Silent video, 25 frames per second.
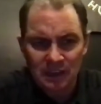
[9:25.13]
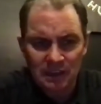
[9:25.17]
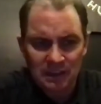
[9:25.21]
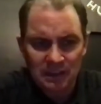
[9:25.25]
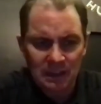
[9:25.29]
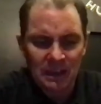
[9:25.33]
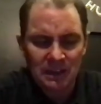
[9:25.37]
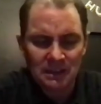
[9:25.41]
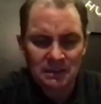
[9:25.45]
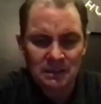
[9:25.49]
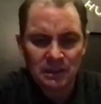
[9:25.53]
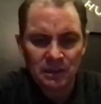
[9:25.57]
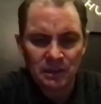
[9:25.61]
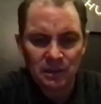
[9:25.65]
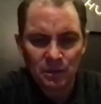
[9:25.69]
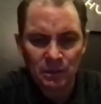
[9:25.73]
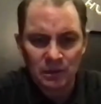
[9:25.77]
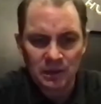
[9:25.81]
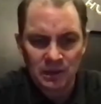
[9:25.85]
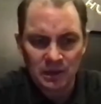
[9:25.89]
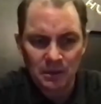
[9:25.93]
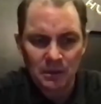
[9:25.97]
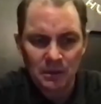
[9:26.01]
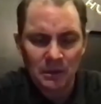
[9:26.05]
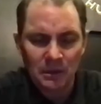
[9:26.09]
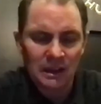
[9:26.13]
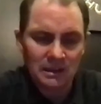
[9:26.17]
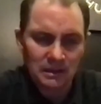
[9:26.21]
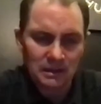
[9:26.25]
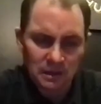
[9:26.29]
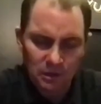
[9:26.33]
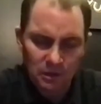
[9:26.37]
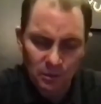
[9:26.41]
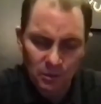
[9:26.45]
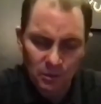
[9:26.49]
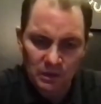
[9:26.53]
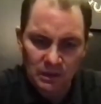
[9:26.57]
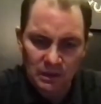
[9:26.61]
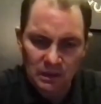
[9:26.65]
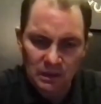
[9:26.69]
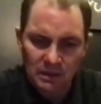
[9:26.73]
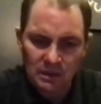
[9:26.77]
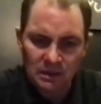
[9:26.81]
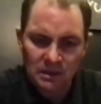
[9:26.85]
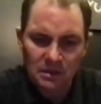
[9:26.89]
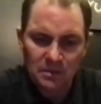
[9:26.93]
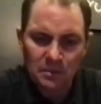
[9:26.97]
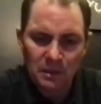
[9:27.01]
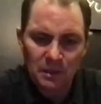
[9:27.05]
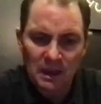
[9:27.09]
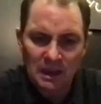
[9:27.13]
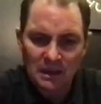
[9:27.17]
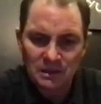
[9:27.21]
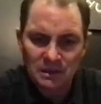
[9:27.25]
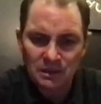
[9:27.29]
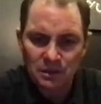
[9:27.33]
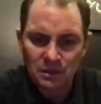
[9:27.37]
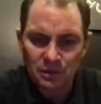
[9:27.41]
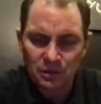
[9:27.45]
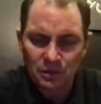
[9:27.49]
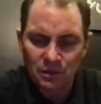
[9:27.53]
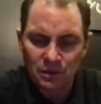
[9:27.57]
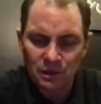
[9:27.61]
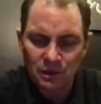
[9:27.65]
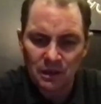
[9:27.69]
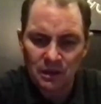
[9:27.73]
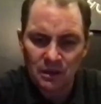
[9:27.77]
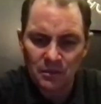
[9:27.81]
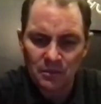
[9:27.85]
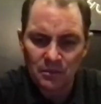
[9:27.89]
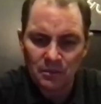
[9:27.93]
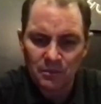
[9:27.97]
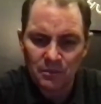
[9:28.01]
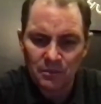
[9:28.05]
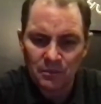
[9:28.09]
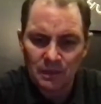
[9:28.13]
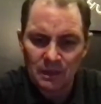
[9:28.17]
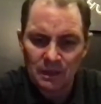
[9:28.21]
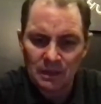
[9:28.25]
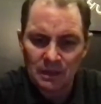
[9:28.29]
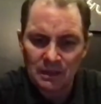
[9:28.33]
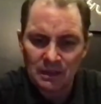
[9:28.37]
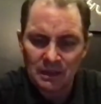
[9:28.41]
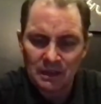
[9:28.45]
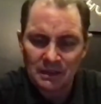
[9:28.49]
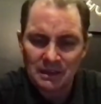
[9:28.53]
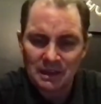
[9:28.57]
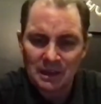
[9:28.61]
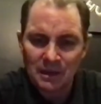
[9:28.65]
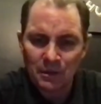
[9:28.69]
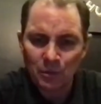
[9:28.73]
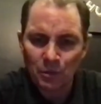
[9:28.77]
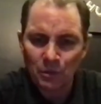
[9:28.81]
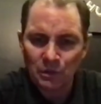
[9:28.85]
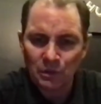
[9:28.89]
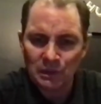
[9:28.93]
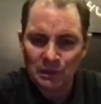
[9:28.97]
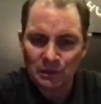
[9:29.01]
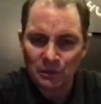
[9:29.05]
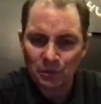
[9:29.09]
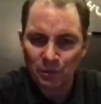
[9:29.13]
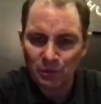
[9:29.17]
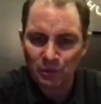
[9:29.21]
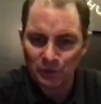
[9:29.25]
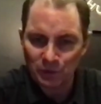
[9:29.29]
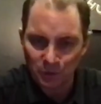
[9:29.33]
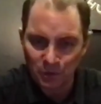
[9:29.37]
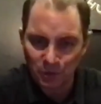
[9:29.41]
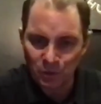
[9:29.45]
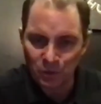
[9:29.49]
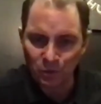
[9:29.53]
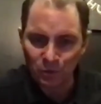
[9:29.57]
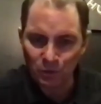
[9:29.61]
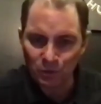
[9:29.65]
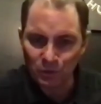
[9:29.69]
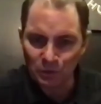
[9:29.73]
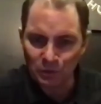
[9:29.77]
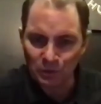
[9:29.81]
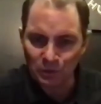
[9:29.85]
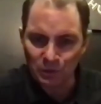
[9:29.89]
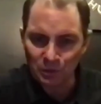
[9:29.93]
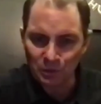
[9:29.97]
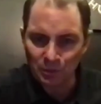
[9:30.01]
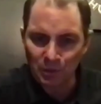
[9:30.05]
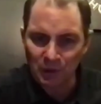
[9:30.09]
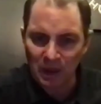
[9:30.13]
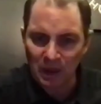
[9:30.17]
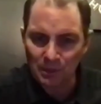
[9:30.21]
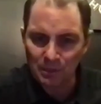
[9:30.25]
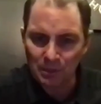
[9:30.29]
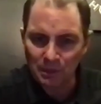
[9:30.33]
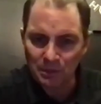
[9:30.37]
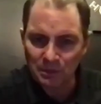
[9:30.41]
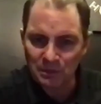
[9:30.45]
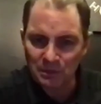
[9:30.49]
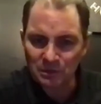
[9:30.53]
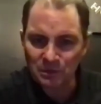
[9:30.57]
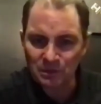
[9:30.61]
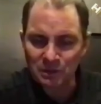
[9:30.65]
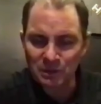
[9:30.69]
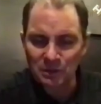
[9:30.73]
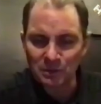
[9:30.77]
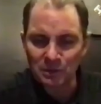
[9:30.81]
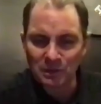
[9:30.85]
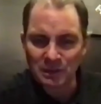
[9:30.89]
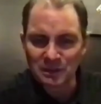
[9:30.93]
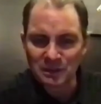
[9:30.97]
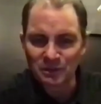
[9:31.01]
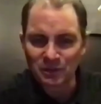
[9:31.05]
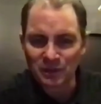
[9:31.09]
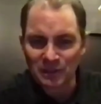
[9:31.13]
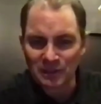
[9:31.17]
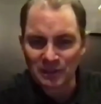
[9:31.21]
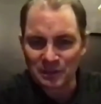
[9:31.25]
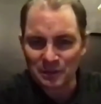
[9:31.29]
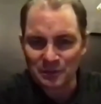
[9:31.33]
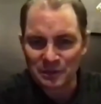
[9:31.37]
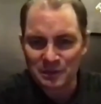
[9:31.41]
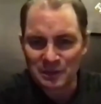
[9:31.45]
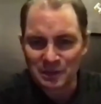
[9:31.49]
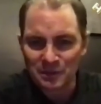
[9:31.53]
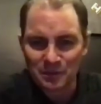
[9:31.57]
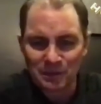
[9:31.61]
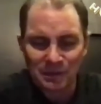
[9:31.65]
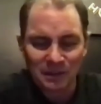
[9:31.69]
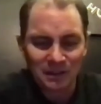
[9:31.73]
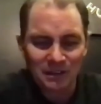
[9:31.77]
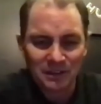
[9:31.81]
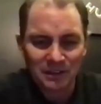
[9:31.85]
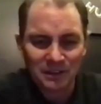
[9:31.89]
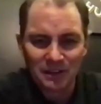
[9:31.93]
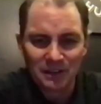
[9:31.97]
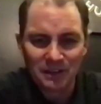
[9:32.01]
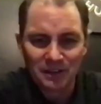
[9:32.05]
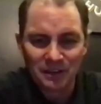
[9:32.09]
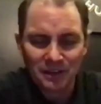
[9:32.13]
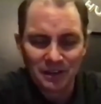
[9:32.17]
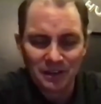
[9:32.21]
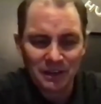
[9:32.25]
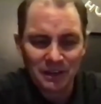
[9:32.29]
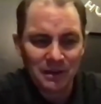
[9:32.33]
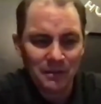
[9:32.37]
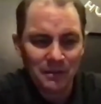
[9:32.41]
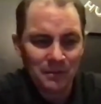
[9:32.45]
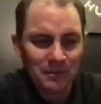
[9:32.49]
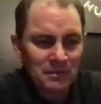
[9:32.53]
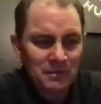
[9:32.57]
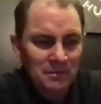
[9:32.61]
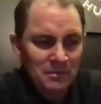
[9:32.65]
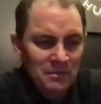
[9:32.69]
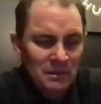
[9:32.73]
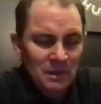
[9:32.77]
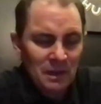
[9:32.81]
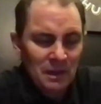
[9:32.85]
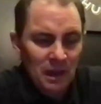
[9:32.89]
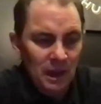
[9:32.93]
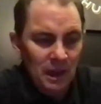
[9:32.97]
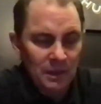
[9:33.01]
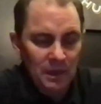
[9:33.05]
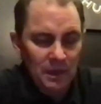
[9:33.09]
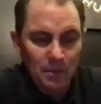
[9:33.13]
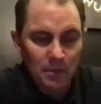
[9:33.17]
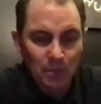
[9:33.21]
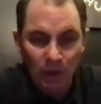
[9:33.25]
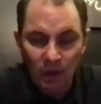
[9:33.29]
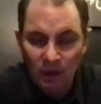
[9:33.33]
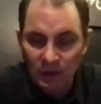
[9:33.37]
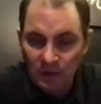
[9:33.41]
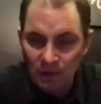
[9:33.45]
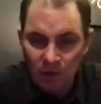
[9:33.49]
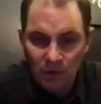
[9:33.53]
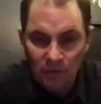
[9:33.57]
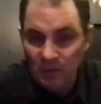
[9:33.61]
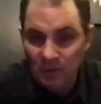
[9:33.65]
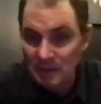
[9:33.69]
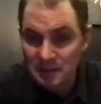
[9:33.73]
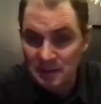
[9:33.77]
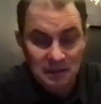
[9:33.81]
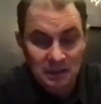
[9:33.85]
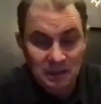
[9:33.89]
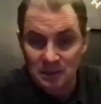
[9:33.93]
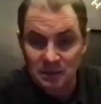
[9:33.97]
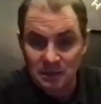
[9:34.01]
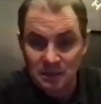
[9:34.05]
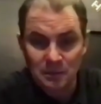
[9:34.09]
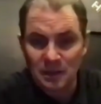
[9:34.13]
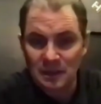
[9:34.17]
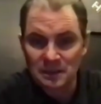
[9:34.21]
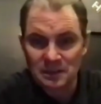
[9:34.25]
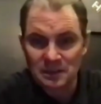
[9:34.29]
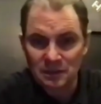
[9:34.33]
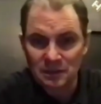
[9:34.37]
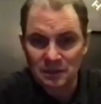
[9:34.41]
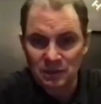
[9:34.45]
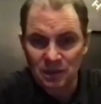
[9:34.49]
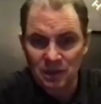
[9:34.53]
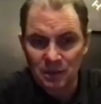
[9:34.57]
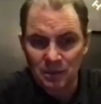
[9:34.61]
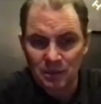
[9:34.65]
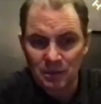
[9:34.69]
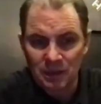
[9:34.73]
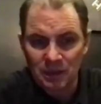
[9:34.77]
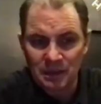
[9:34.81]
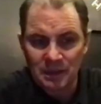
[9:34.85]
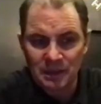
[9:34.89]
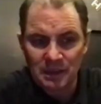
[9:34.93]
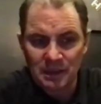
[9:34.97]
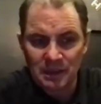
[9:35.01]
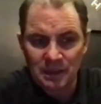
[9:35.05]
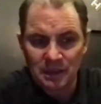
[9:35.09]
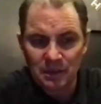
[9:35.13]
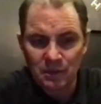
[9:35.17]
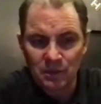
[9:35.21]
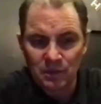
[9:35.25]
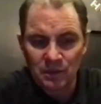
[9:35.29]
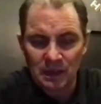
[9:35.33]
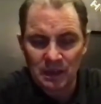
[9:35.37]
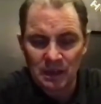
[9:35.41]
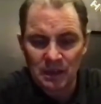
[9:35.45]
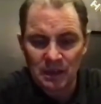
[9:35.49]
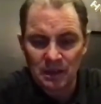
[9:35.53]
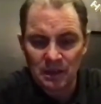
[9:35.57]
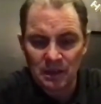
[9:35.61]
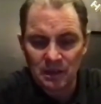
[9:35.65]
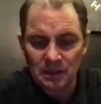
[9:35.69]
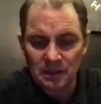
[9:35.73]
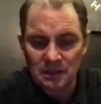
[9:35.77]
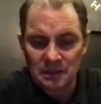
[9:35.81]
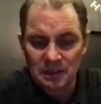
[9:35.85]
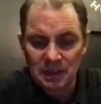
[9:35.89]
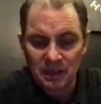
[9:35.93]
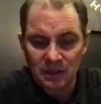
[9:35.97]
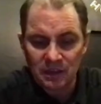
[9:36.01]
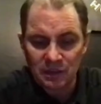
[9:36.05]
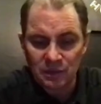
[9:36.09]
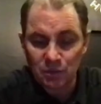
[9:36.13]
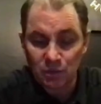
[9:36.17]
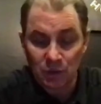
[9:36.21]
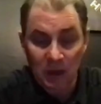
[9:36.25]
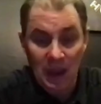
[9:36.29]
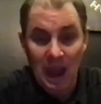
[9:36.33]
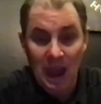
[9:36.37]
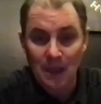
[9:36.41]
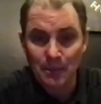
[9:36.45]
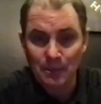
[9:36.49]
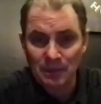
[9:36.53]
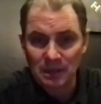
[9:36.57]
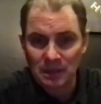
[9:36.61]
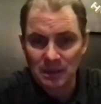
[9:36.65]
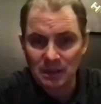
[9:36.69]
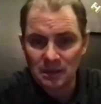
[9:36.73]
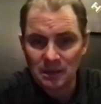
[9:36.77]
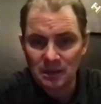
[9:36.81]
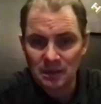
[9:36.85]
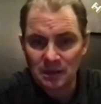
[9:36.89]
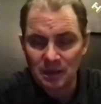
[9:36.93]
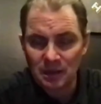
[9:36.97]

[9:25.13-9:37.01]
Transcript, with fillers: and I had dinner with them, and I had dinner with the ambassador at that really, really cool little pop-up sushi restaurant that was in the middle of there. I thought Bonnier Events did an amazing job. I think the Saudis were happy.